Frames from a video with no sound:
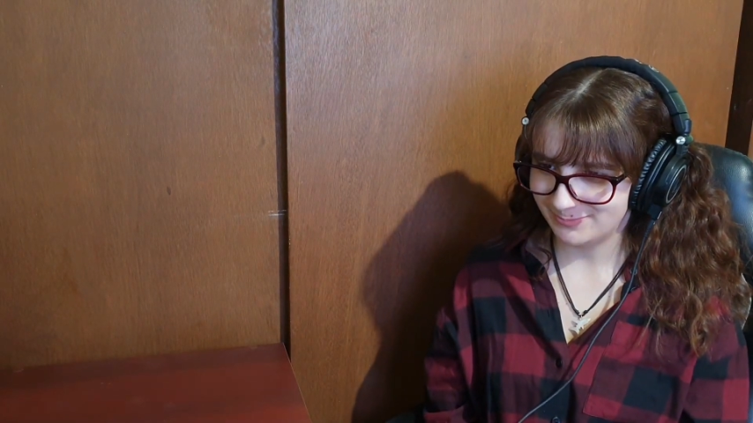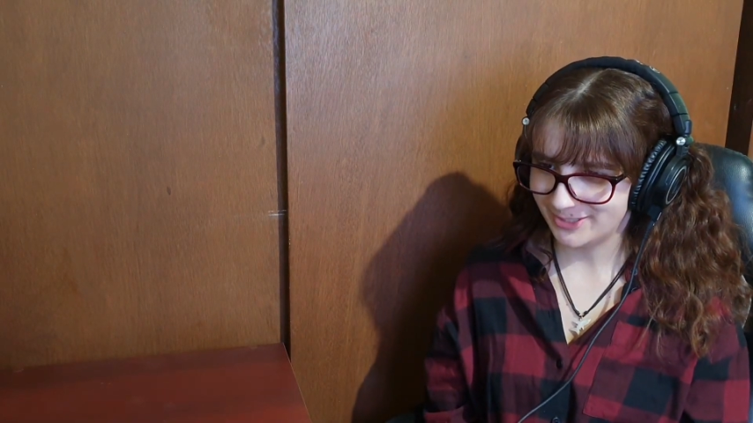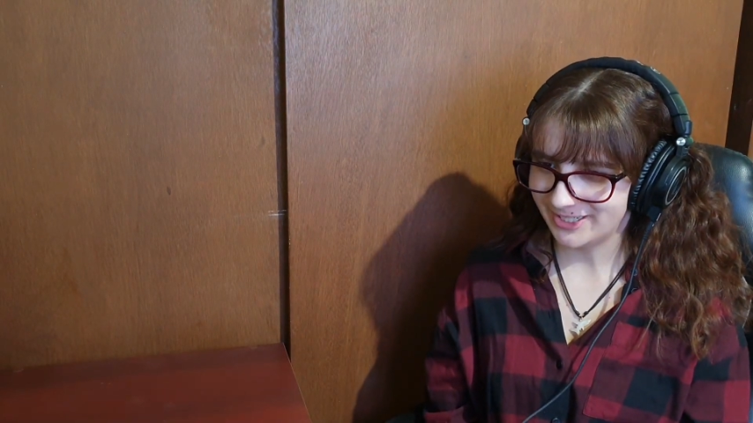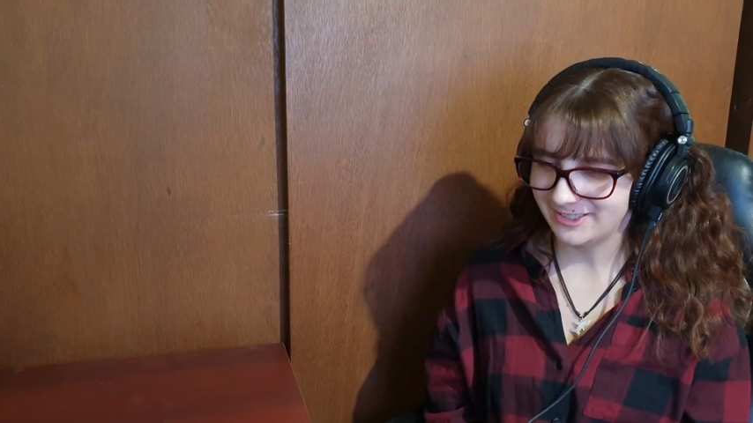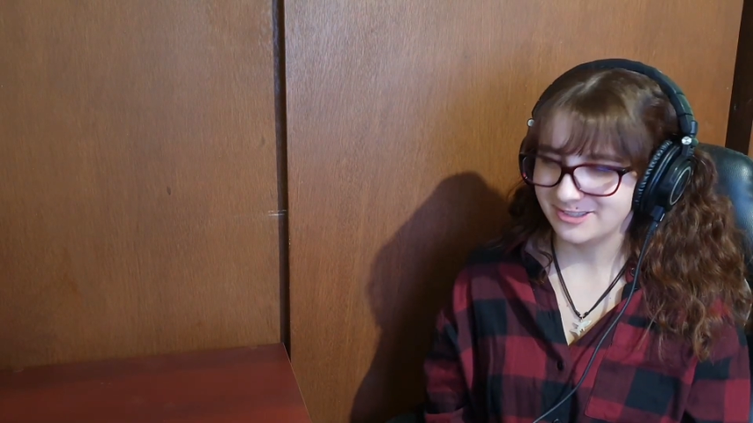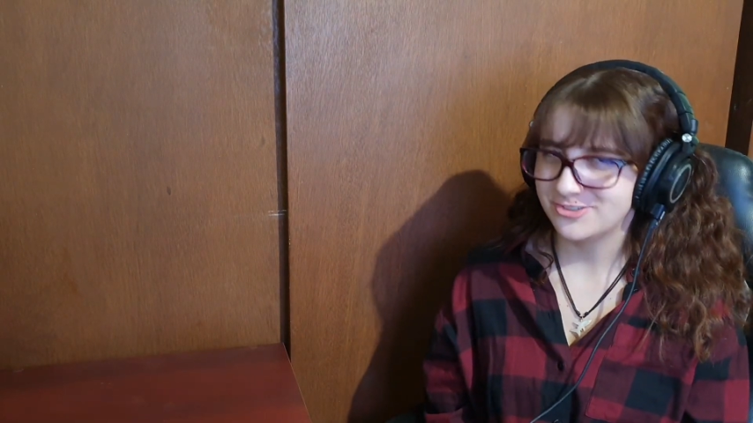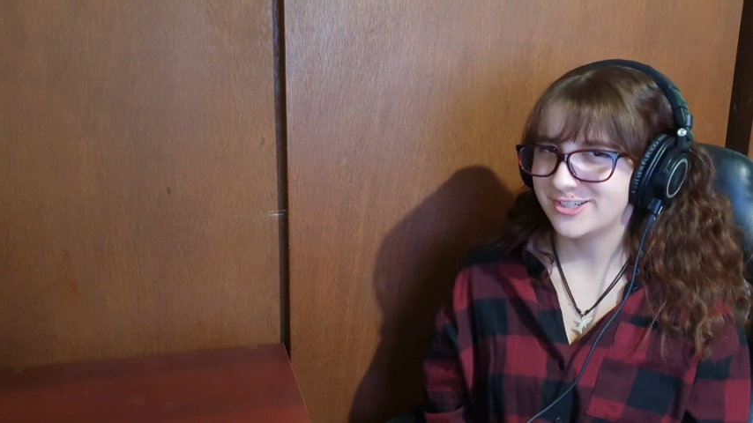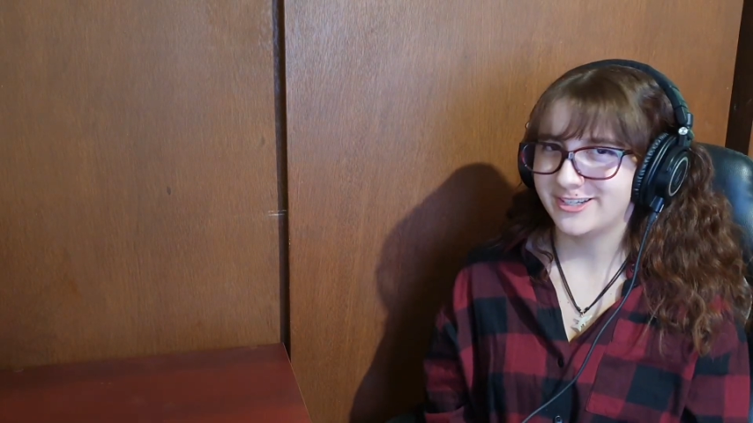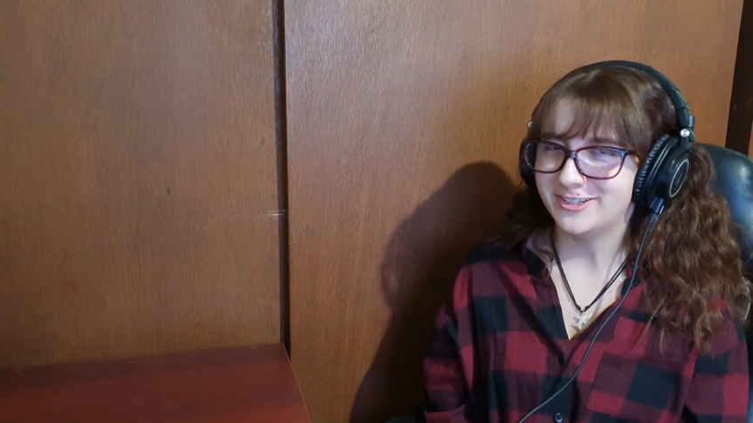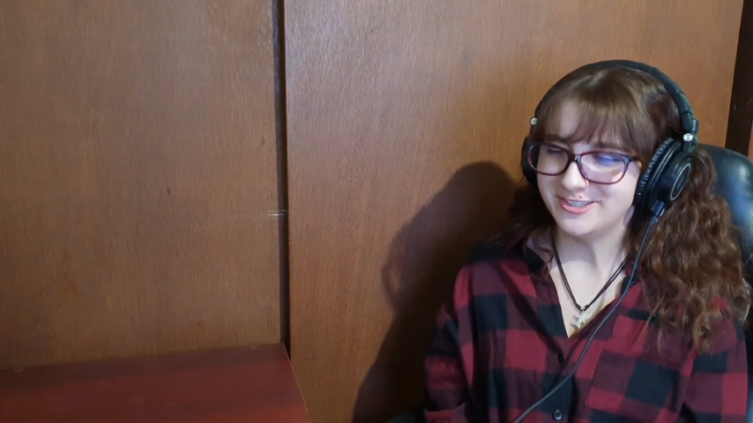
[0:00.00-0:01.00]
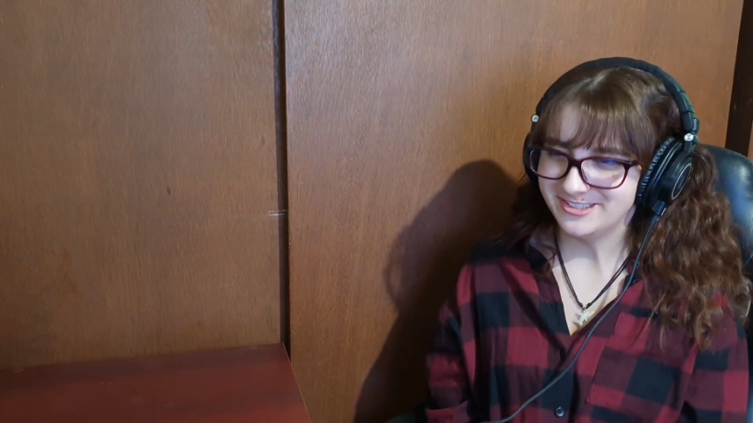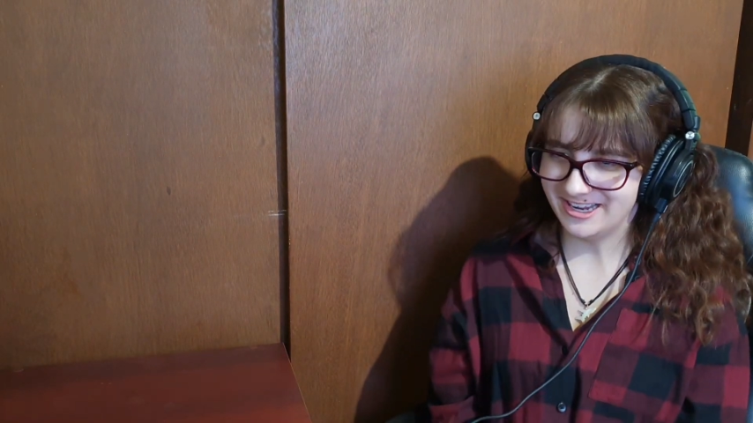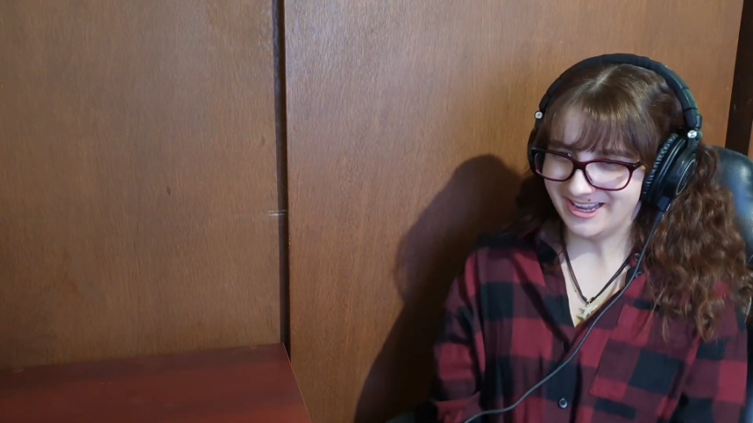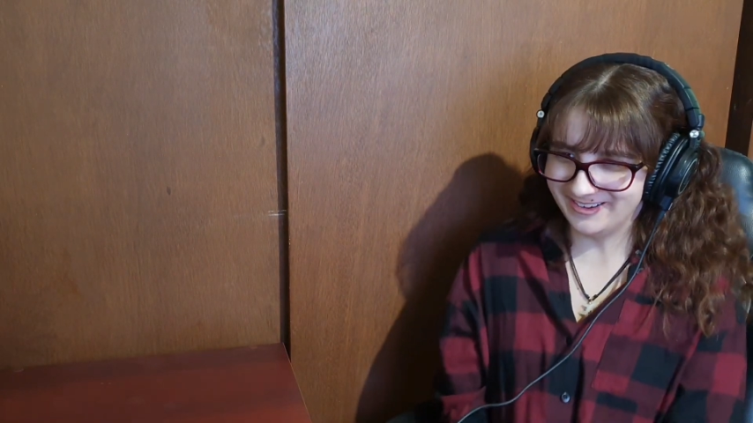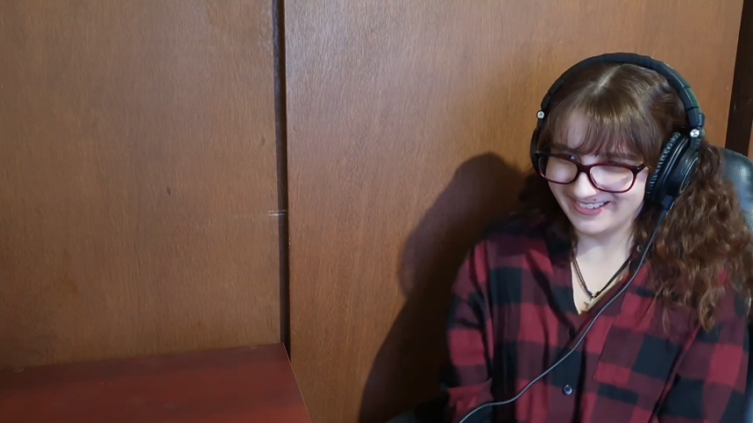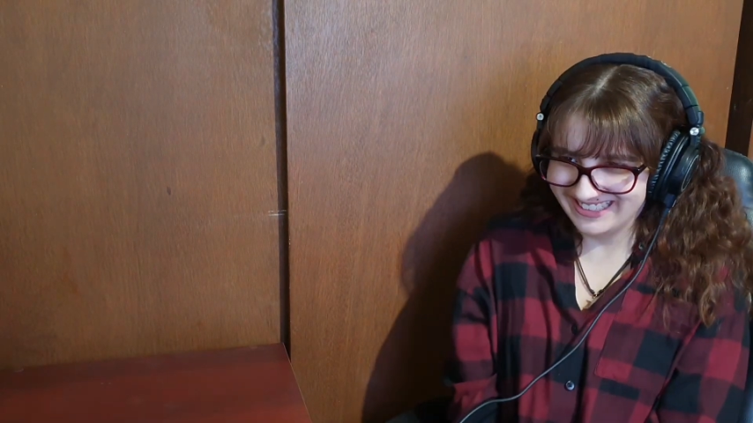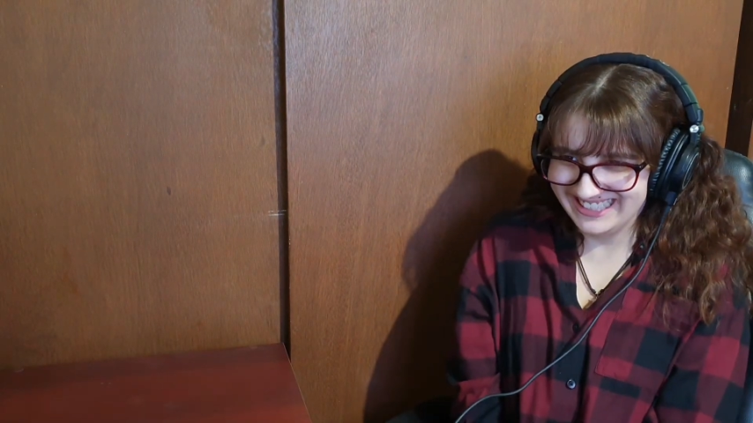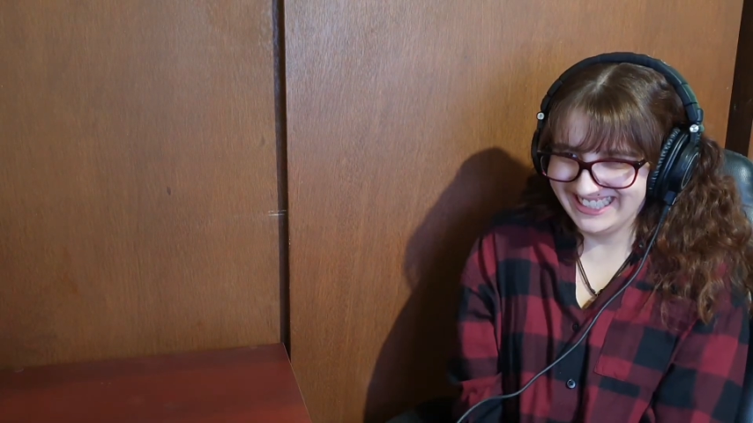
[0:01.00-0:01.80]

Bringing the check on time?